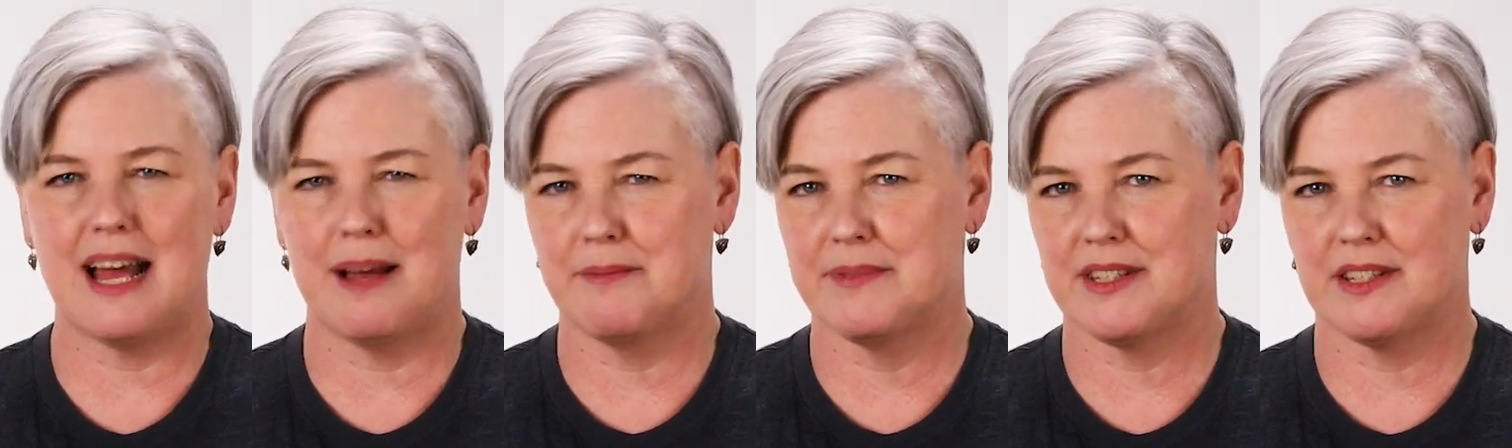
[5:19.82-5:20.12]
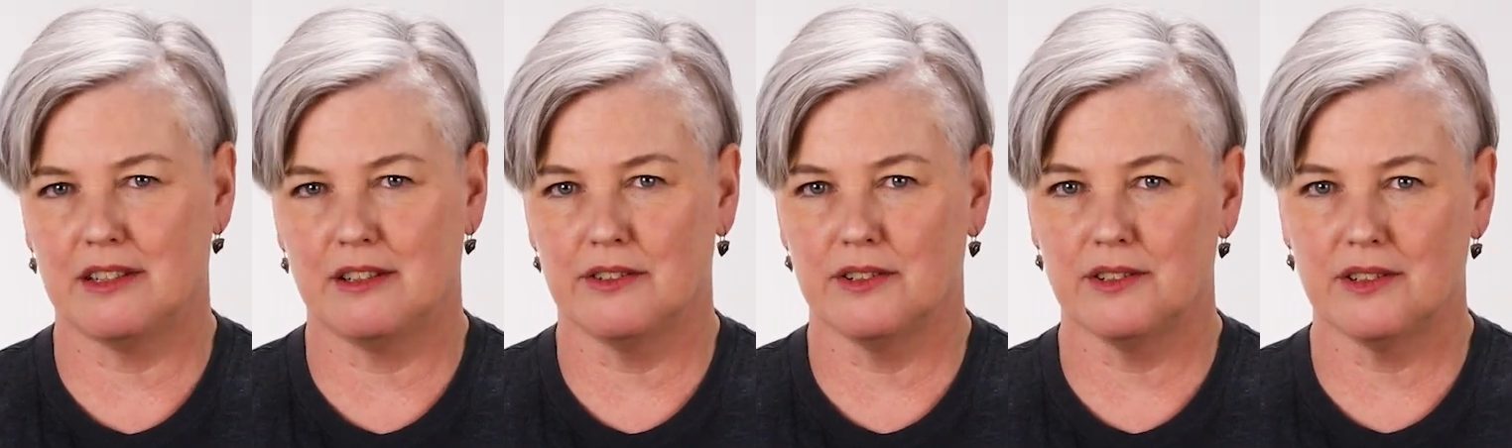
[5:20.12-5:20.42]

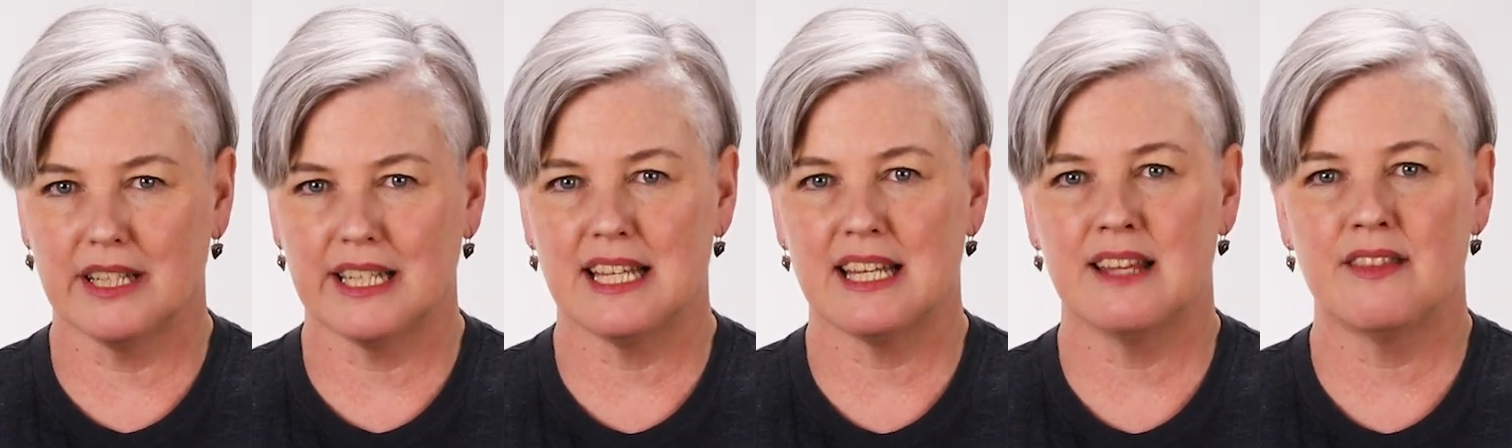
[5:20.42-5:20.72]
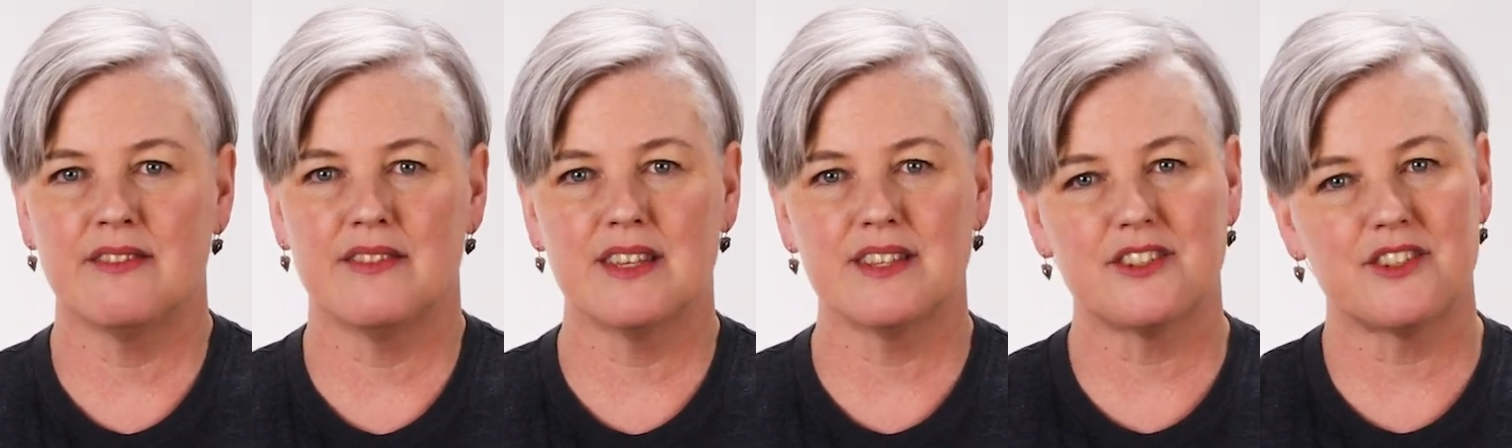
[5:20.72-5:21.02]

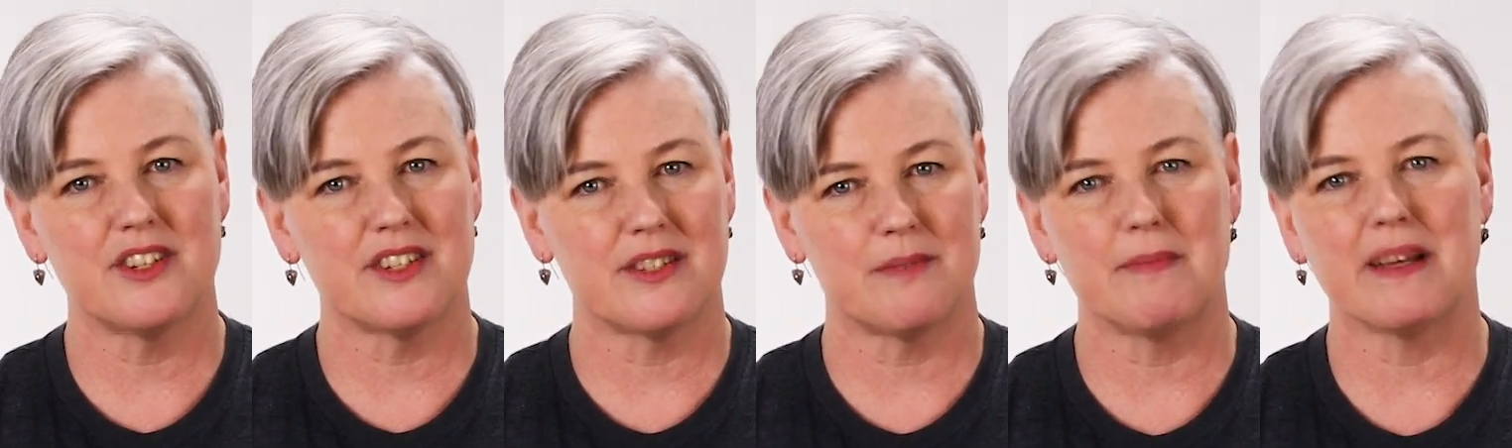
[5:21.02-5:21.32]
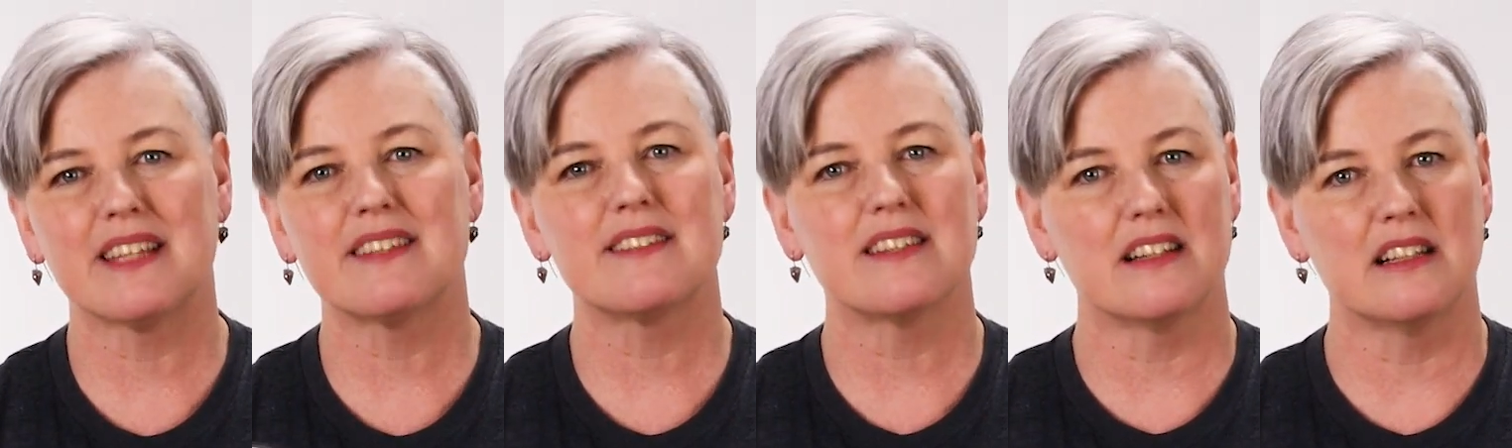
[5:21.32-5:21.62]
Absolutely. This just
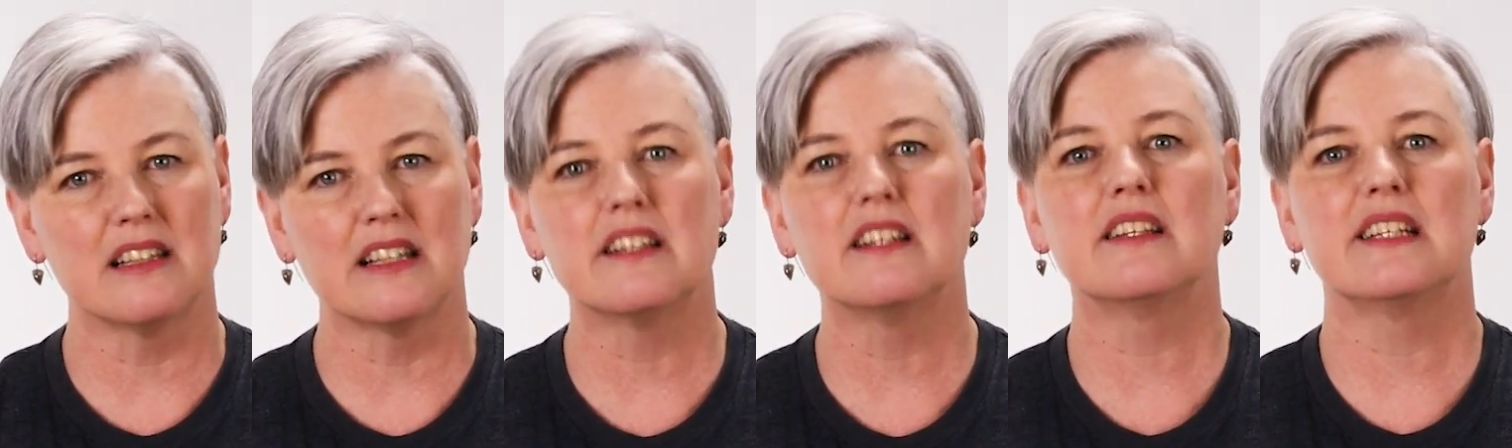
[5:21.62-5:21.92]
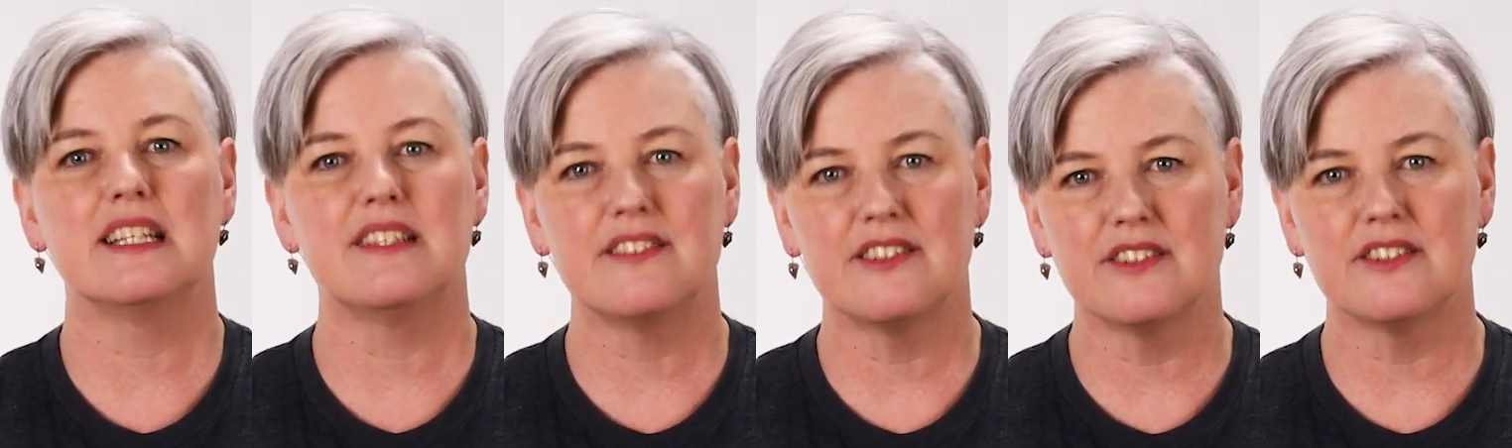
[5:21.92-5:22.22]
makes it a little
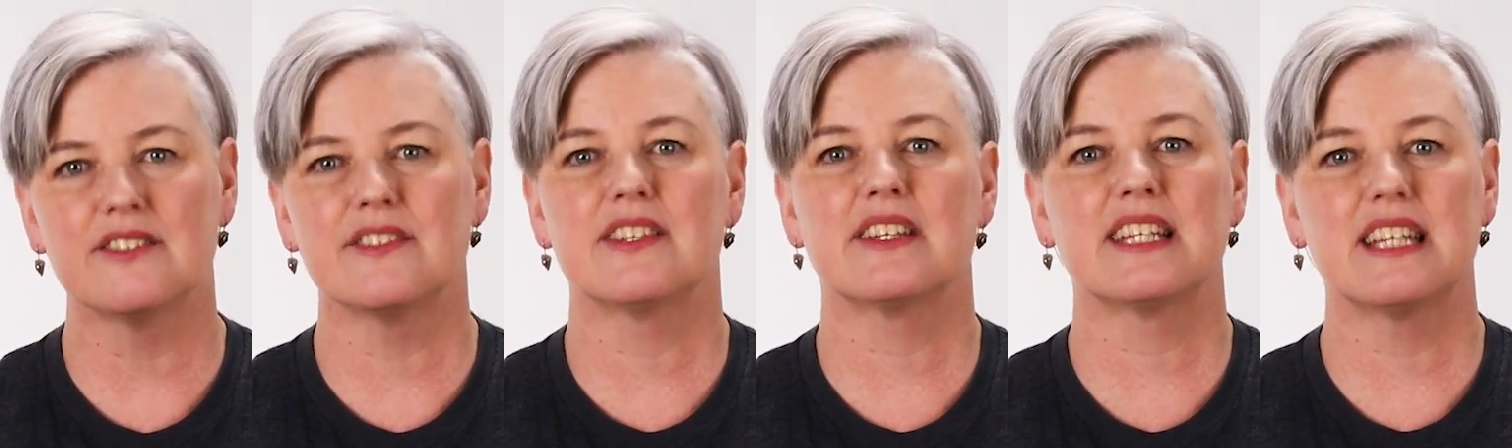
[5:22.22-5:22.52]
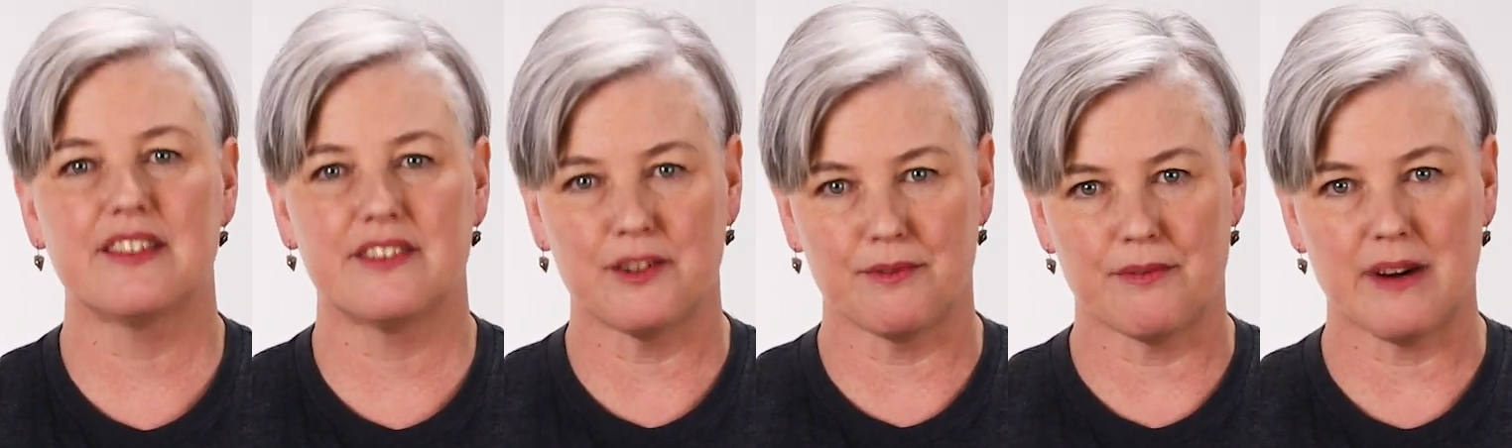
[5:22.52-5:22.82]
easier to
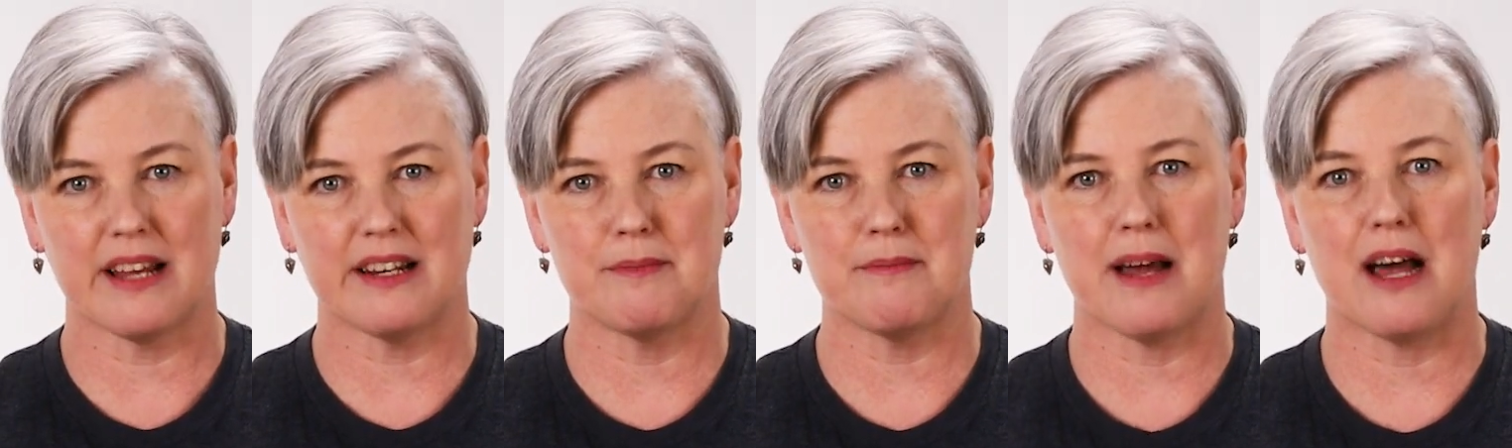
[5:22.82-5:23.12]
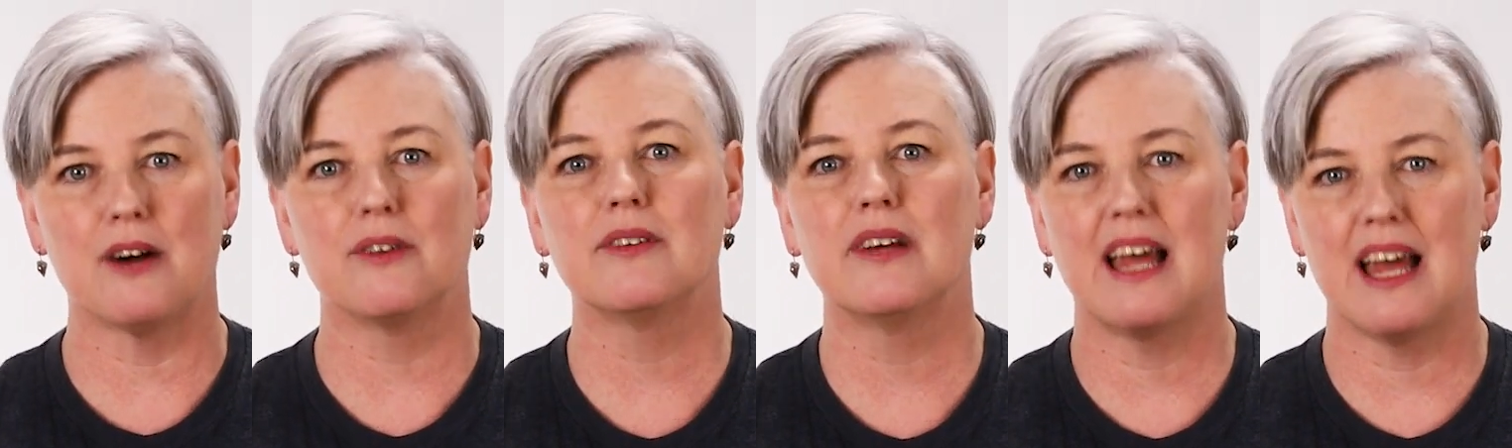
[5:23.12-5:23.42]
get the right
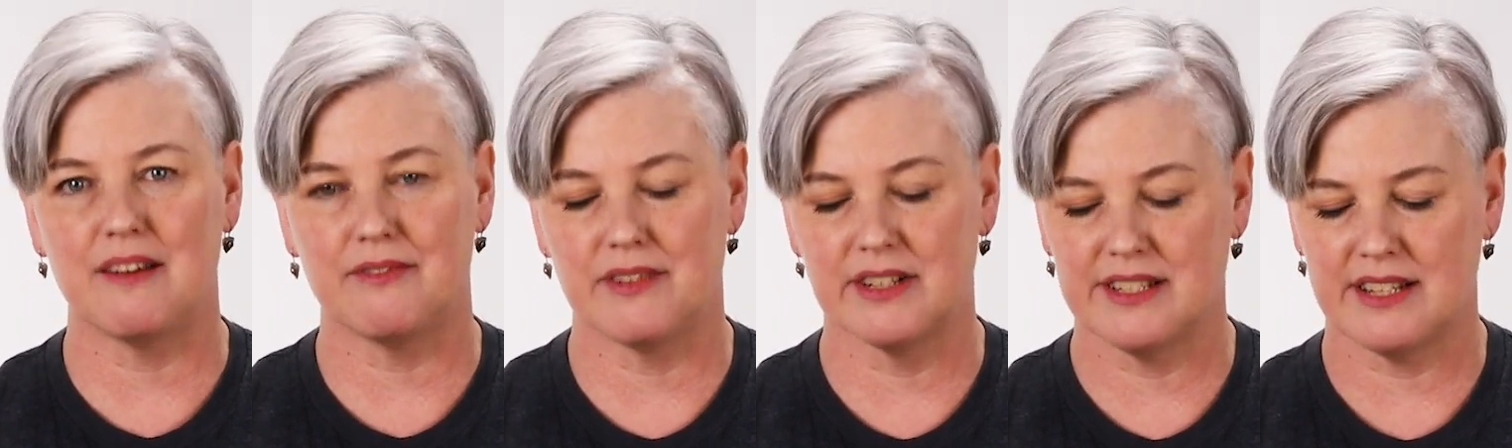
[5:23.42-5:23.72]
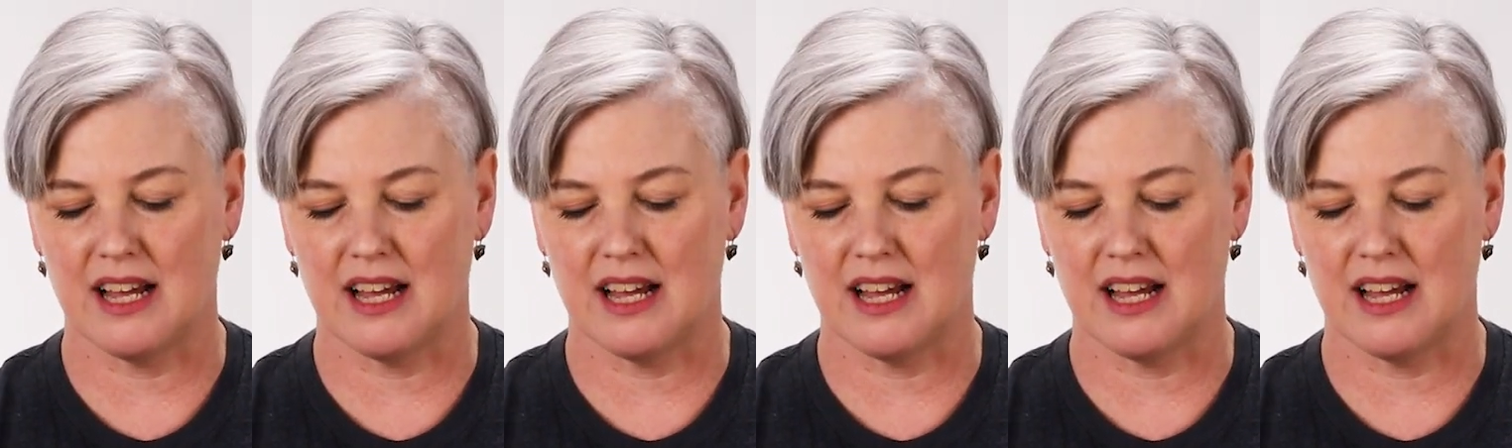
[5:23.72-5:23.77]
amount every